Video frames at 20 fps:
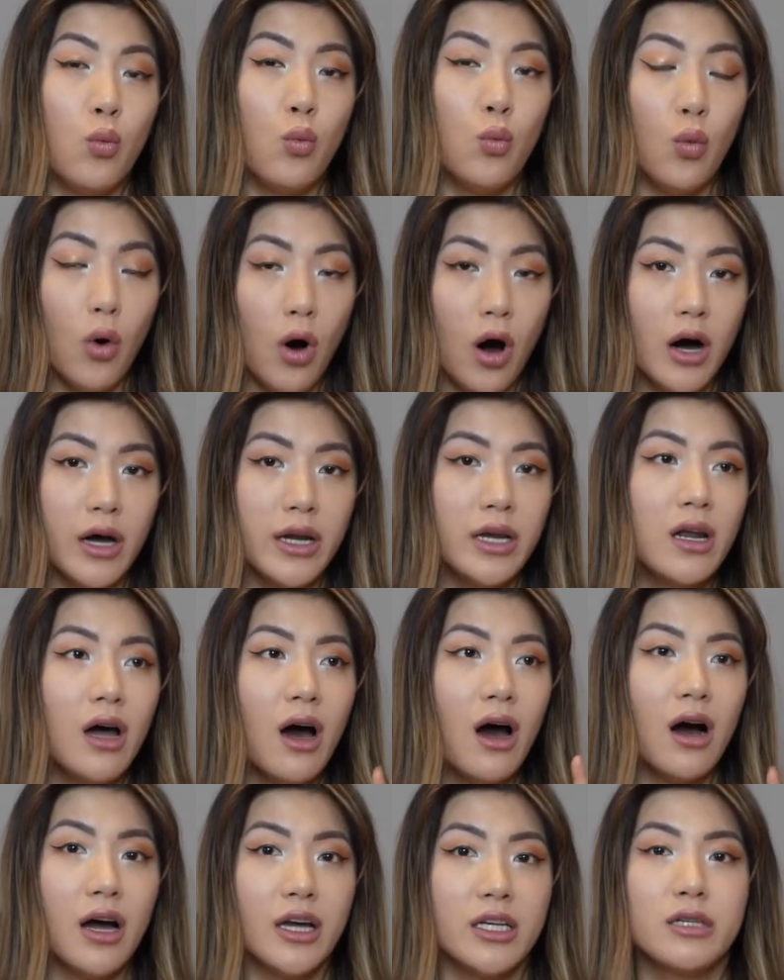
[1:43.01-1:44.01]
one
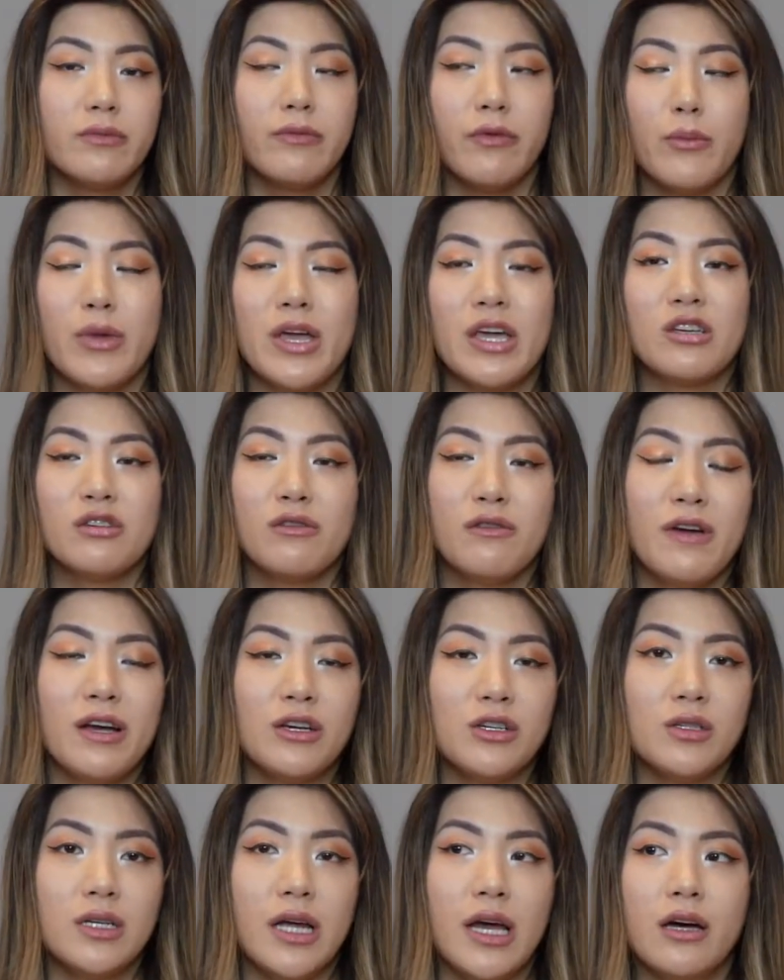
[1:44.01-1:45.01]
item from each
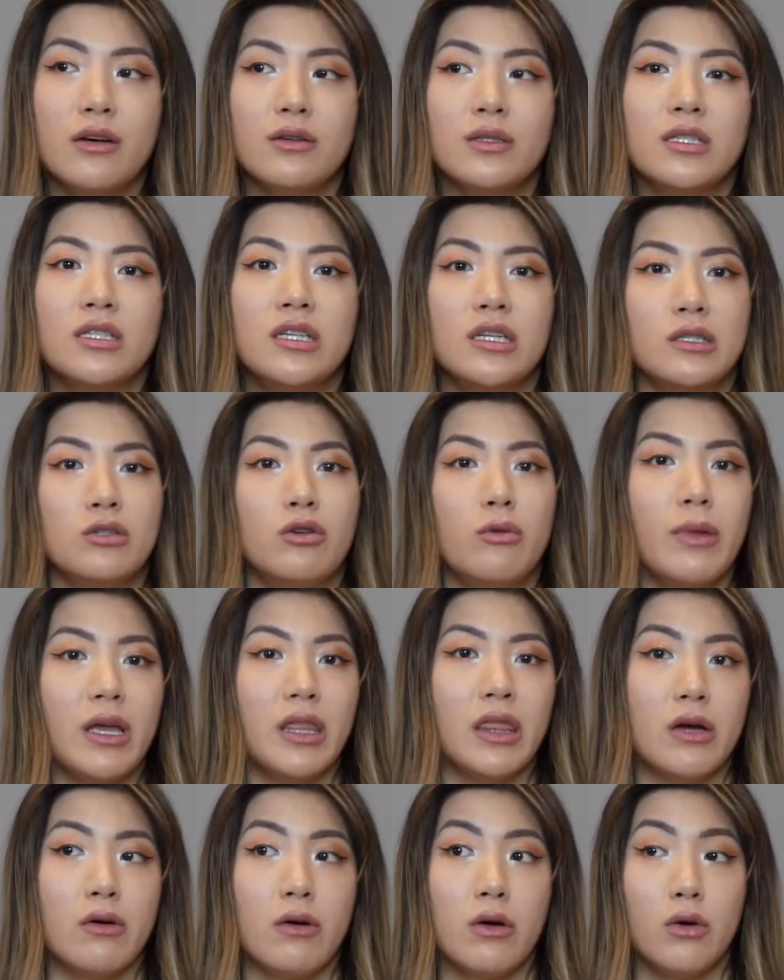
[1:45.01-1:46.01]
fashion house does not mean there